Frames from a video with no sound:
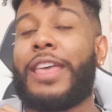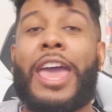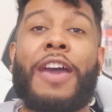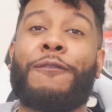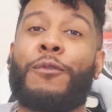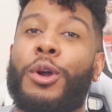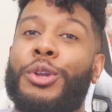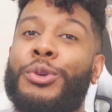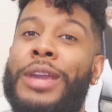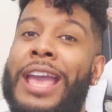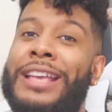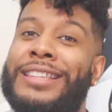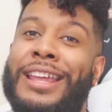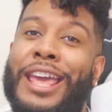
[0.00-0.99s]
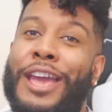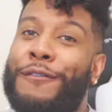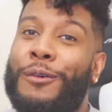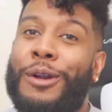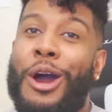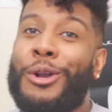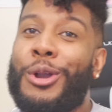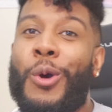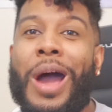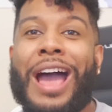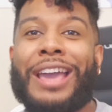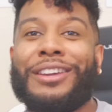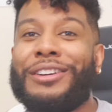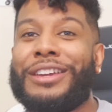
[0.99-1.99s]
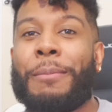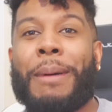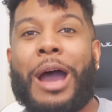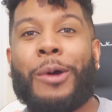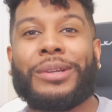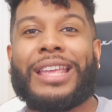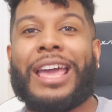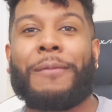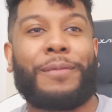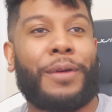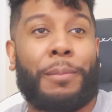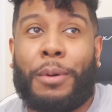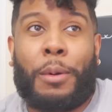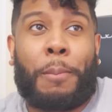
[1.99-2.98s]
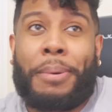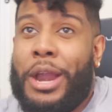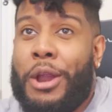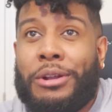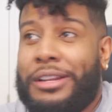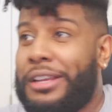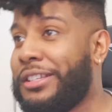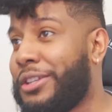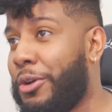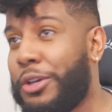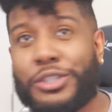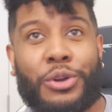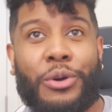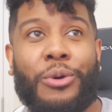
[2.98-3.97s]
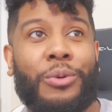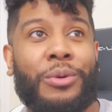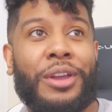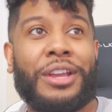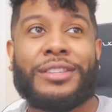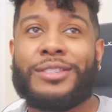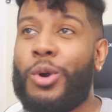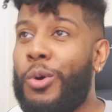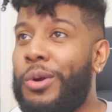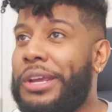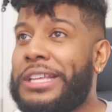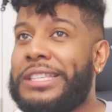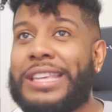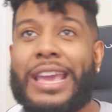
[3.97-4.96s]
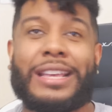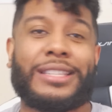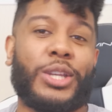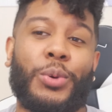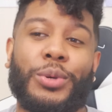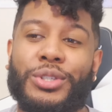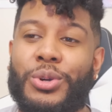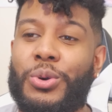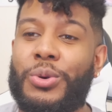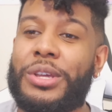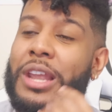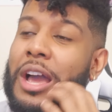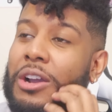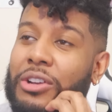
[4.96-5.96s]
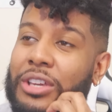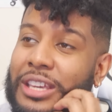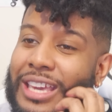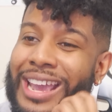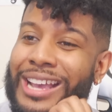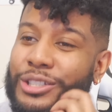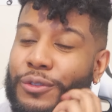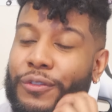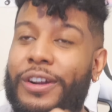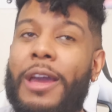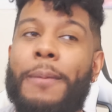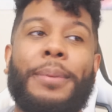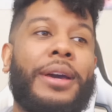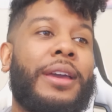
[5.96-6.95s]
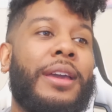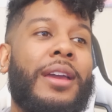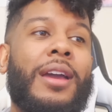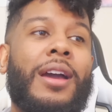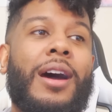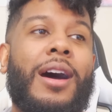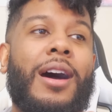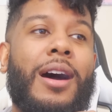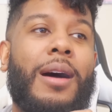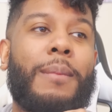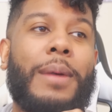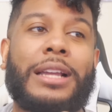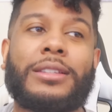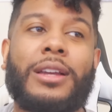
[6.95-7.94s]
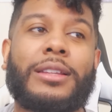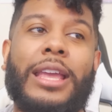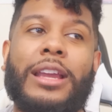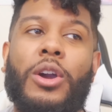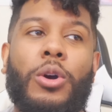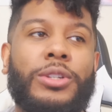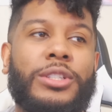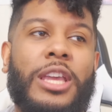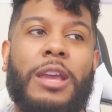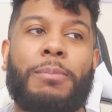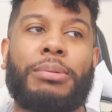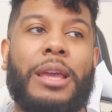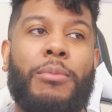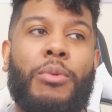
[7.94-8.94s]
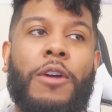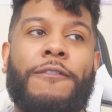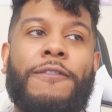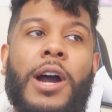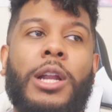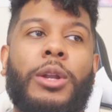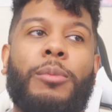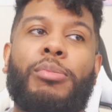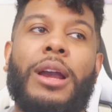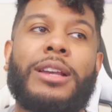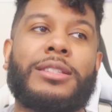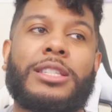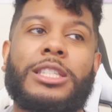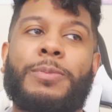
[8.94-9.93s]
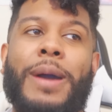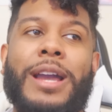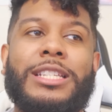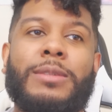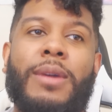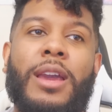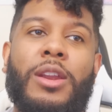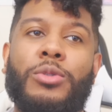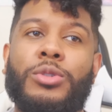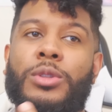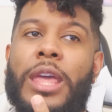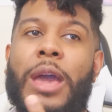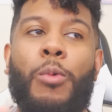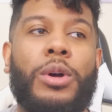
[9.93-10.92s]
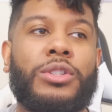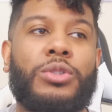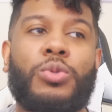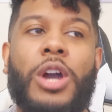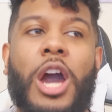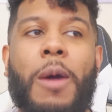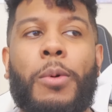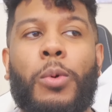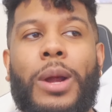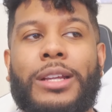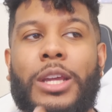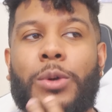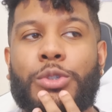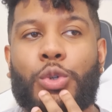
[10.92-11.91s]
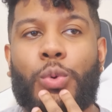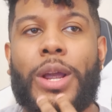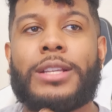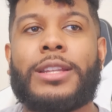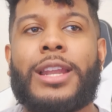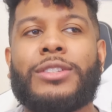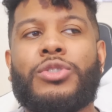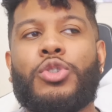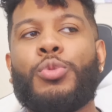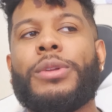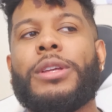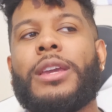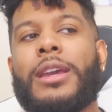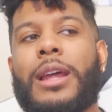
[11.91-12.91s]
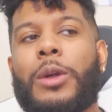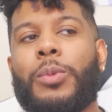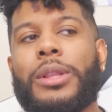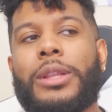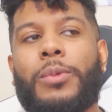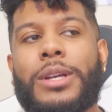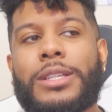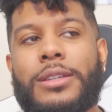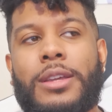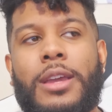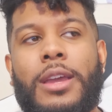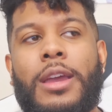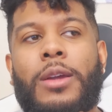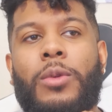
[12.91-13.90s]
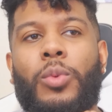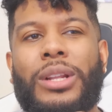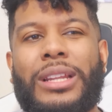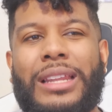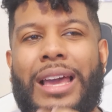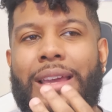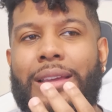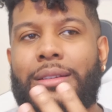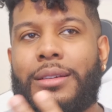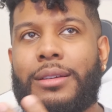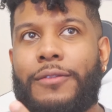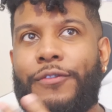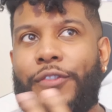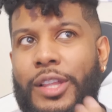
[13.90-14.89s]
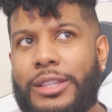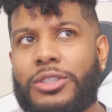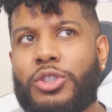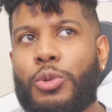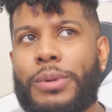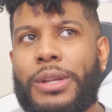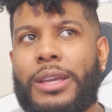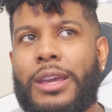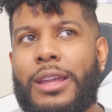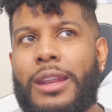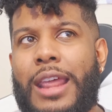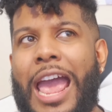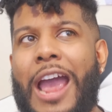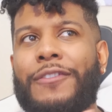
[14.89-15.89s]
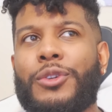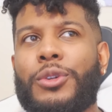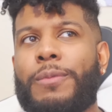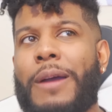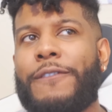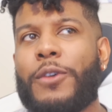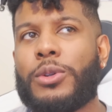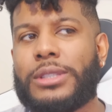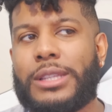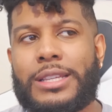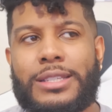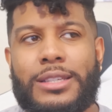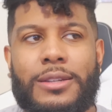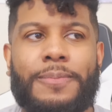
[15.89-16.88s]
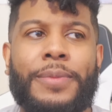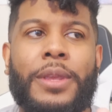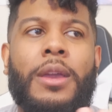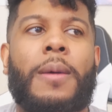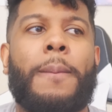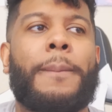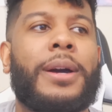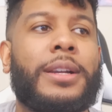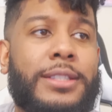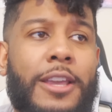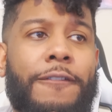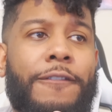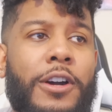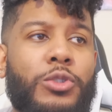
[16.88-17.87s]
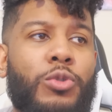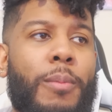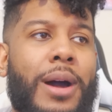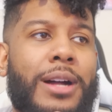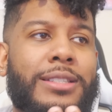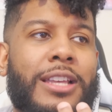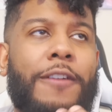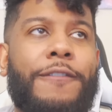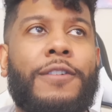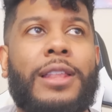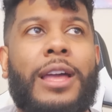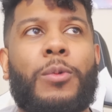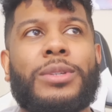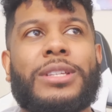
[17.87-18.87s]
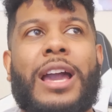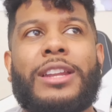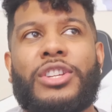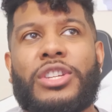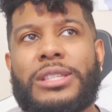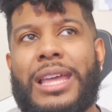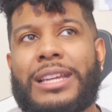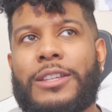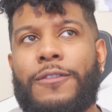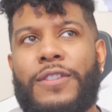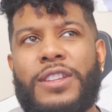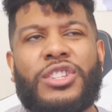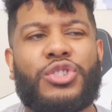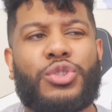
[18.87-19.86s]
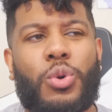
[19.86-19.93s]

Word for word: the F word, you can't say the F word. I don't know how you gonna get power with that, but apparently it's cool. Tory can say it, so it's cool. He's not gonna get canceled for that, but... I thought that Coldest K Playboy following Pricey and Spicy, man, that 1-2 combo right there was crazy. Now, Stupid Again, I really wasn't really, like, feeling Stupid Again after my first listen. But 10 Fucks with Monster, I feel like, was kind of just like the vintage